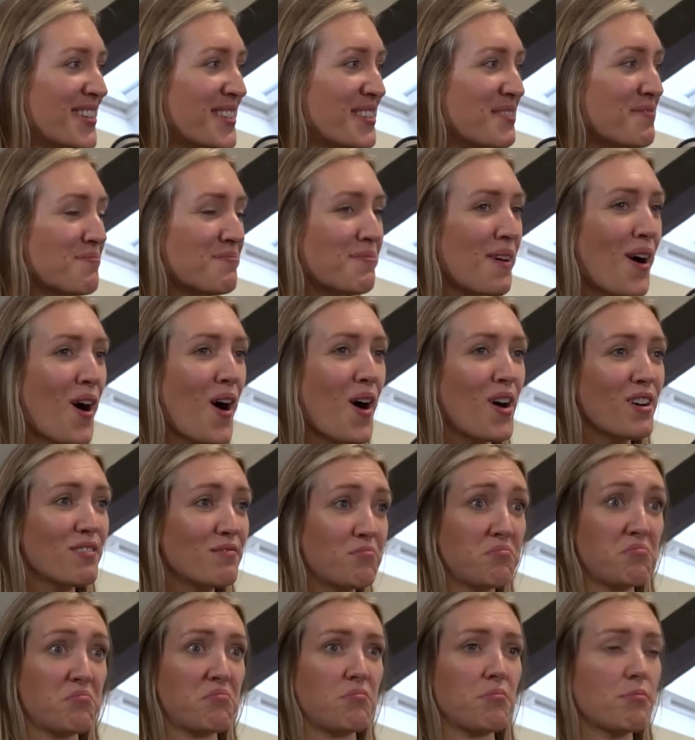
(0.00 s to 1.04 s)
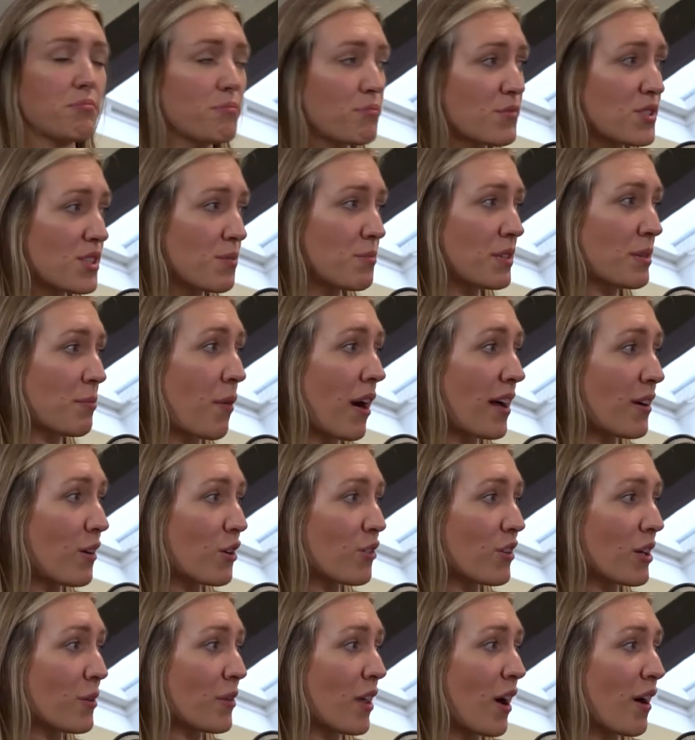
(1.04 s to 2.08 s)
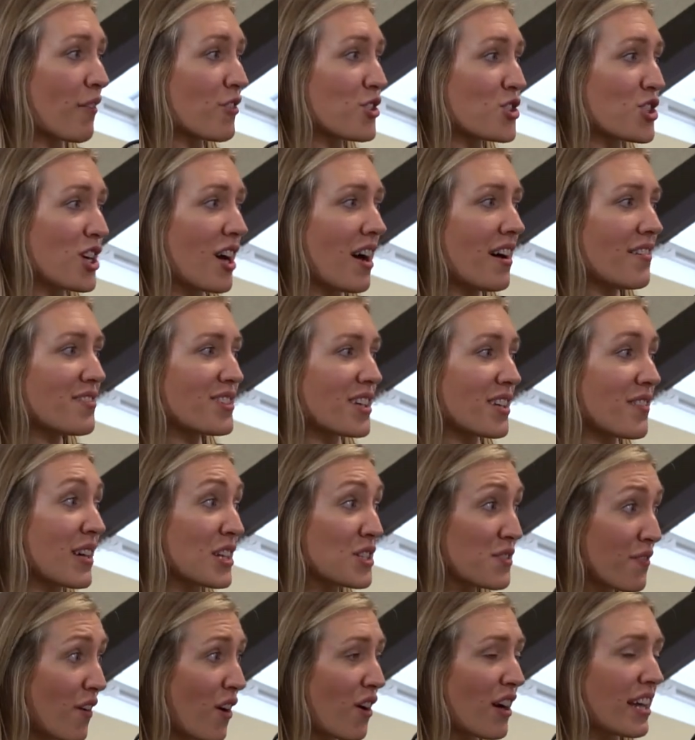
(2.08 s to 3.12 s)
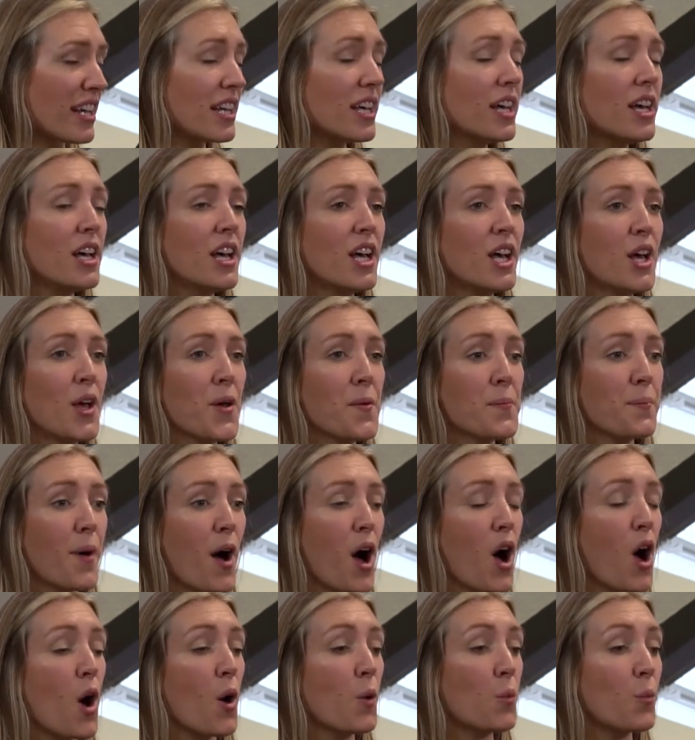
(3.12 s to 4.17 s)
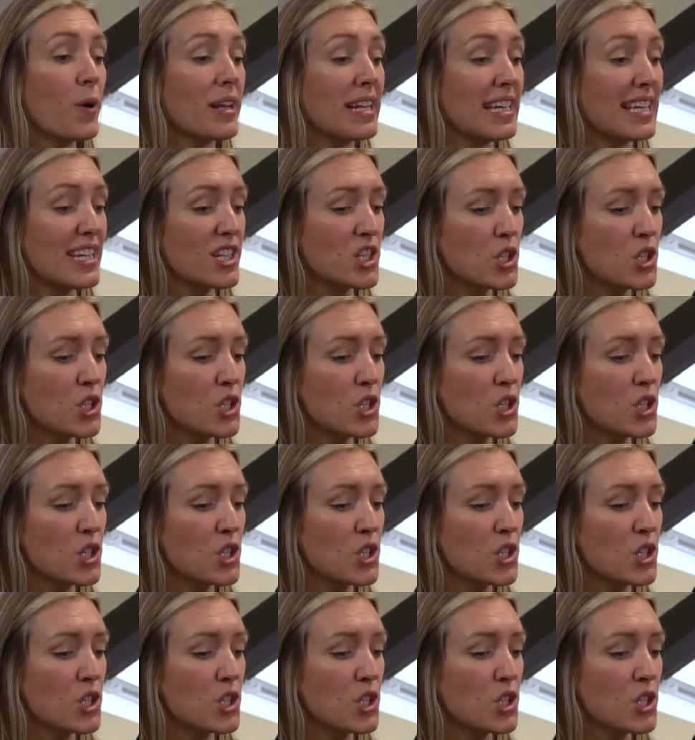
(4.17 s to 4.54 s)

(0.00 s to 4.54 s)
done, but somebody might not agree with half the shit I've done. That's fine. But when he